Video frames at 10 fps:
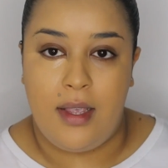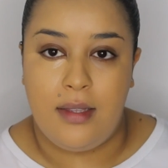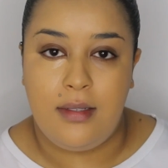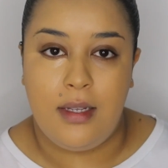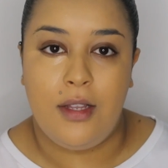
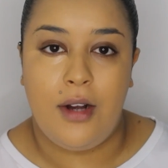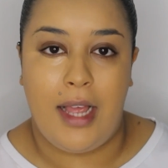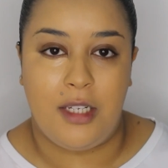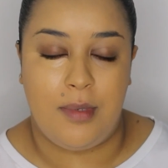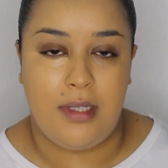concealer
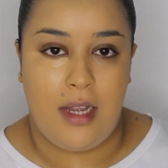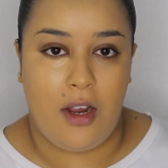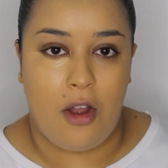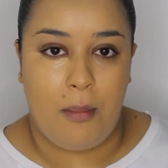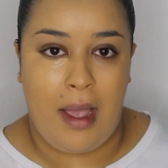has been
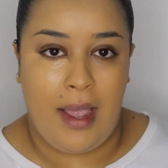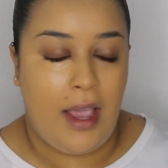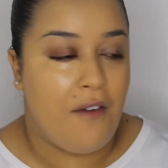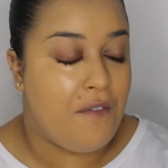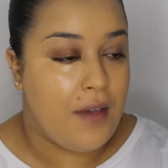sitting on
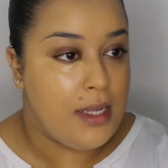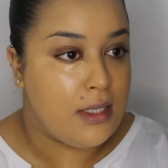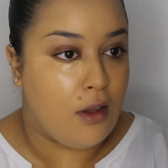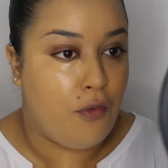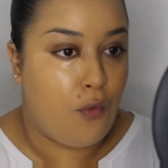my
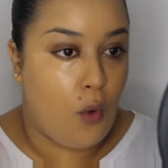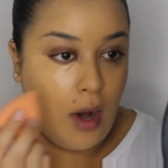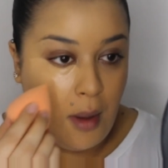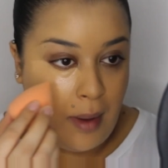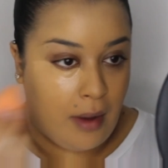face for
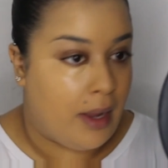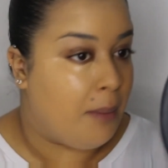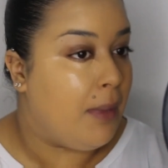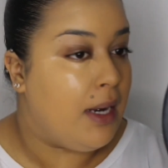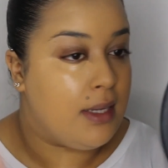about a
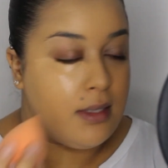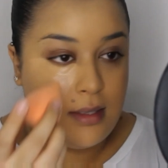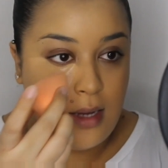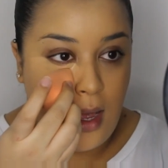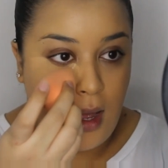
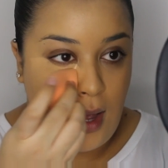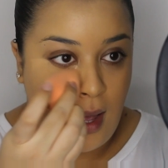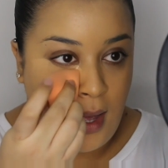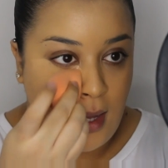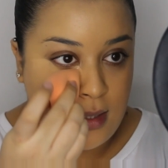minute,
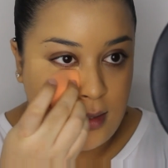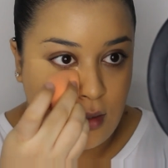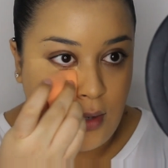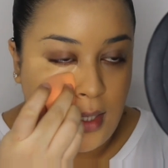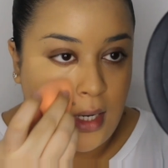and
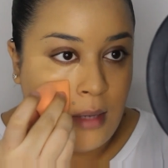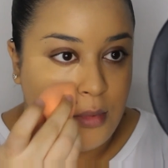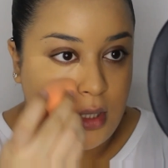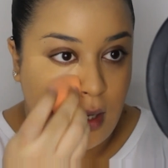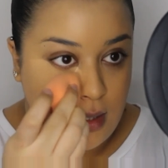right now I'm
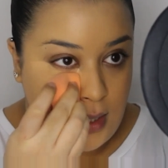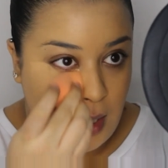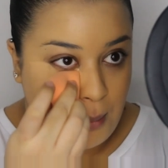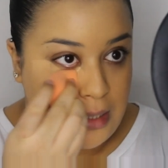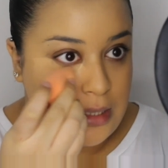just gonna
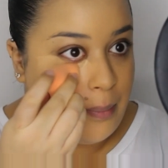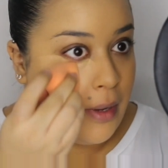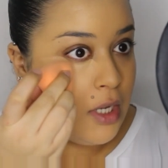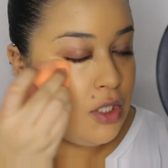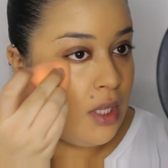take my
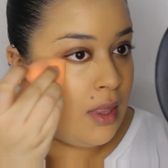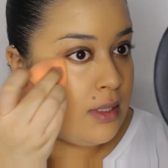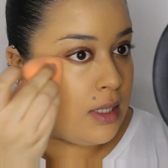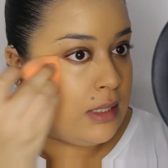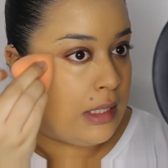sponge.
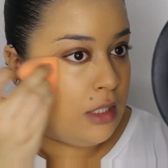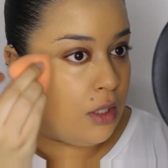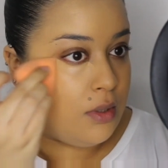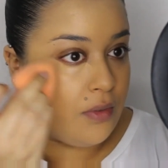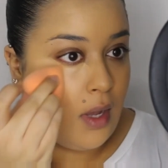This is the
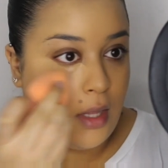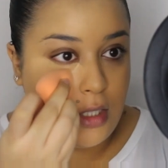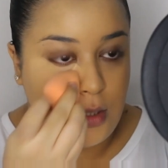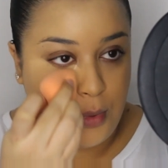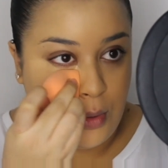Dose of
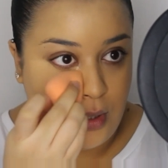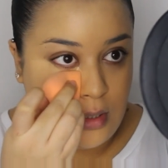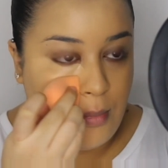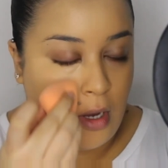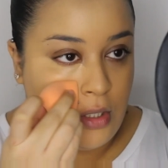Colors Beauty
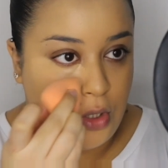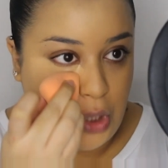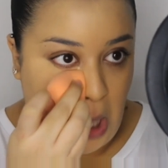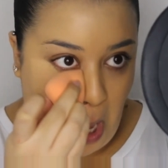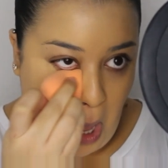
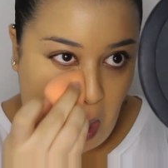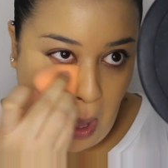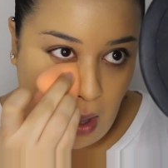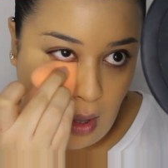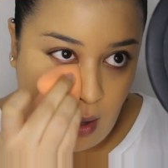Sponge,
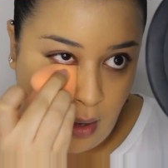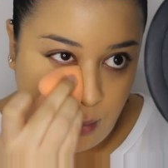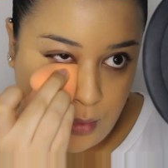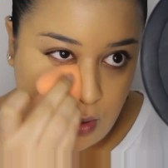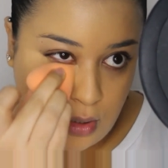and
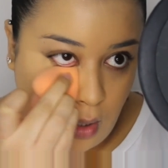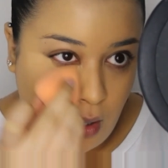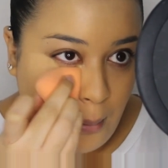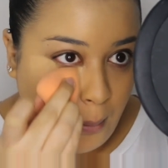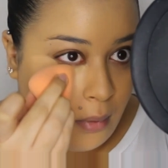I'm just
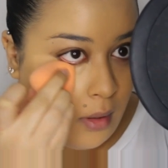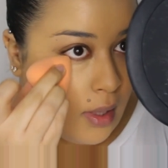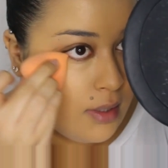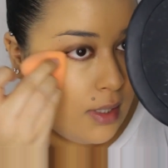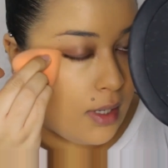gonna
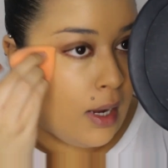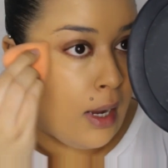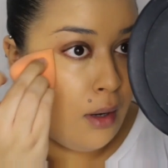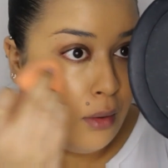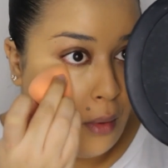blend that
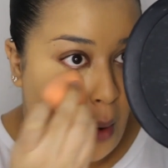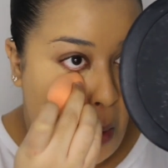out.